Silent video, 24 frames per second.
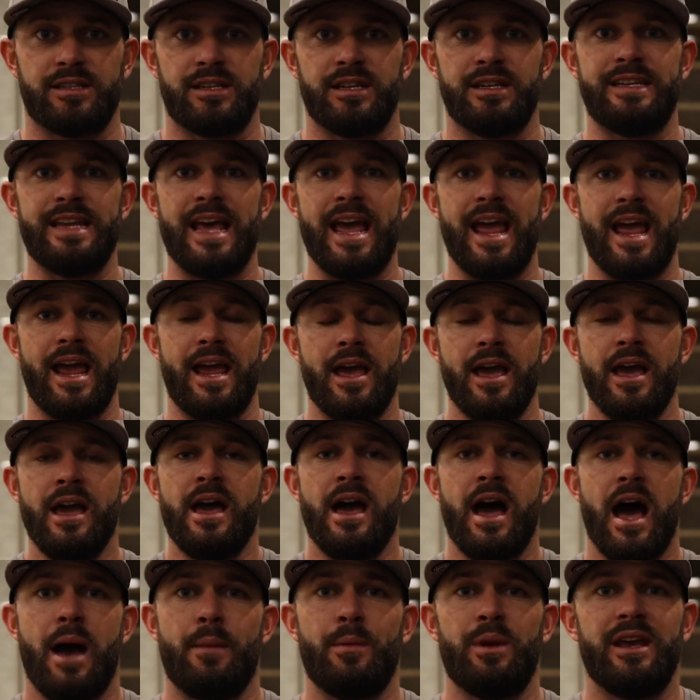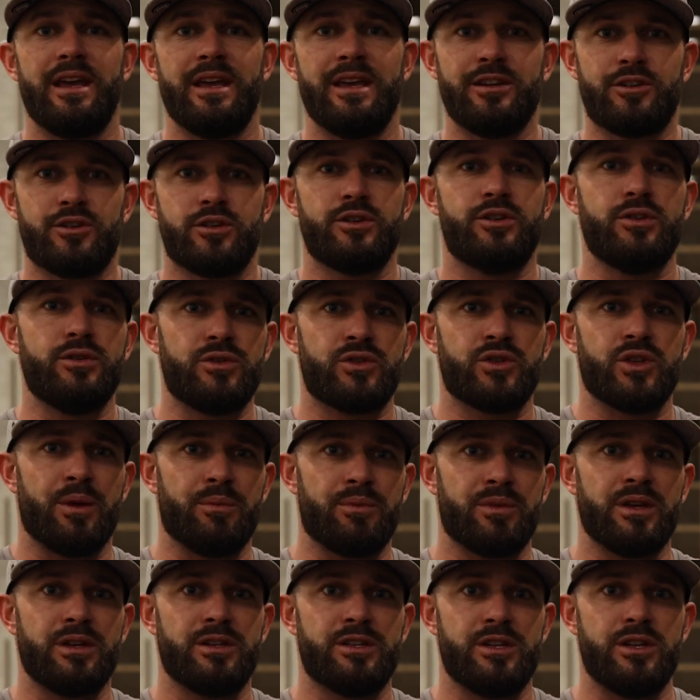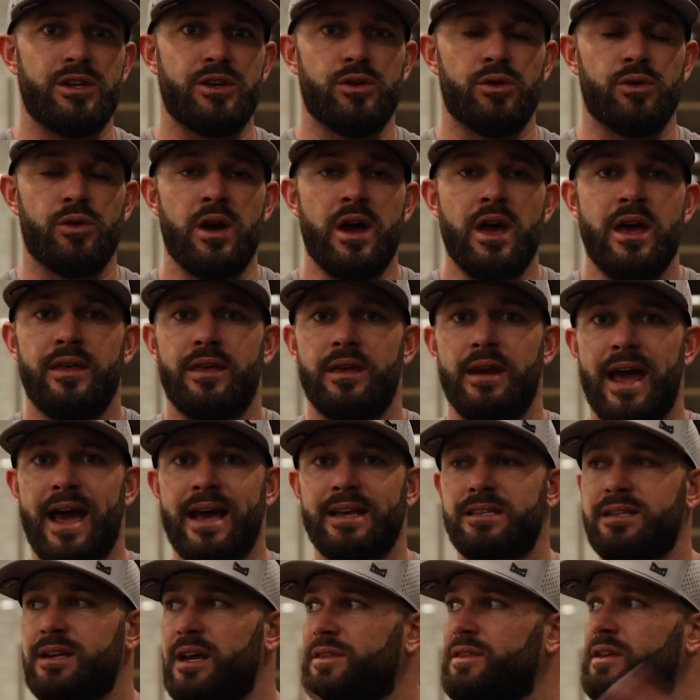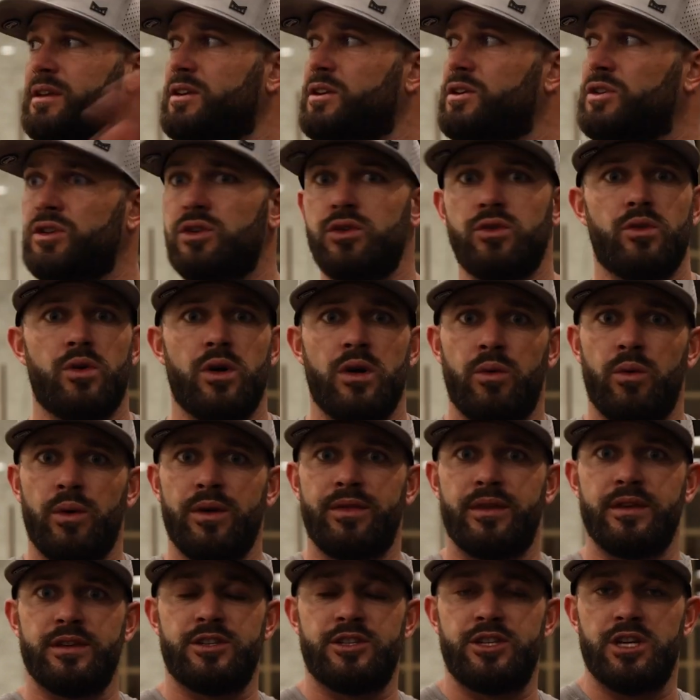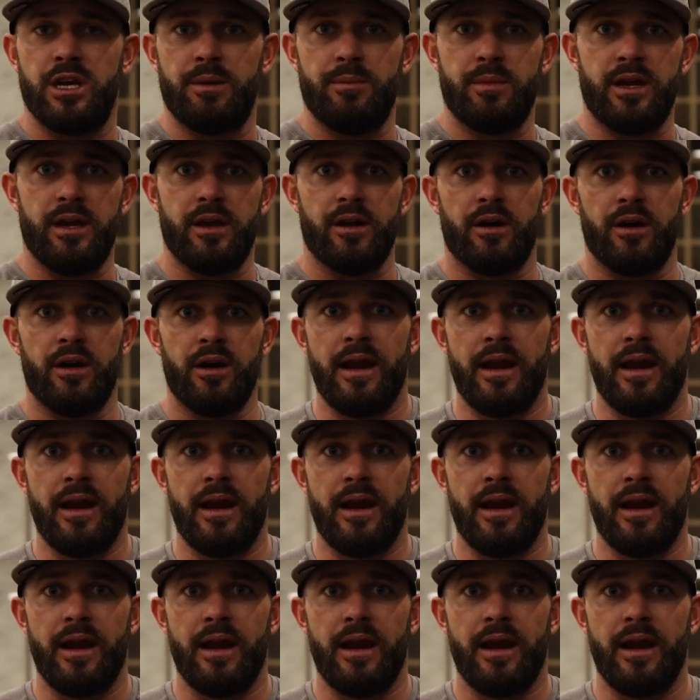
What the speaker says: Today, I'm gonna introduce something to you that has nothing to do with this gym here.